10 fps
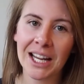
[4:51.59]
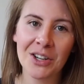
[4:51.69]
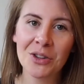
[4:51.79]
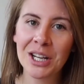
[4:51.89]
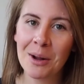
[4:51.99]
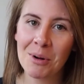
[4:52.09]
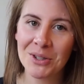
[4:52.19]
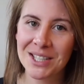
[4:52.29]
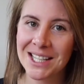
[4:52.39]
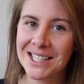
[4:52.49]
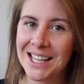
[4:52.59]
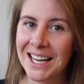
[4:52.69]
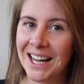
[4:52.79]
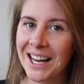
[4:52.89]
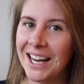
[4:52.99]
I know that I post less
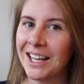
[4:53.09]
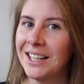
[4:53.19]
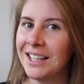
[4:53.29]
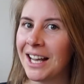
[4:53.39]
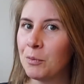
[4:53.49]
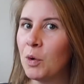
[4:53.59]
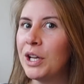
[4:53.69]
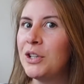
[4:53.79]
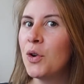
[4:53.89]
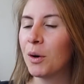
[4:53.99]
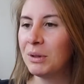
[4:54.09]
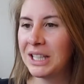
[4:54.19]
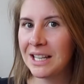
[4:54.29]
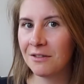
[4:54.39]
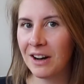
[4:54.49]
than I would
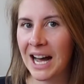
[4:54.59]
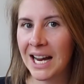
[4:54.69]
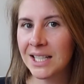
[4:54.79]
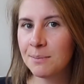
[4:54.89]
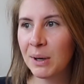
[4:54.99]
normally advise,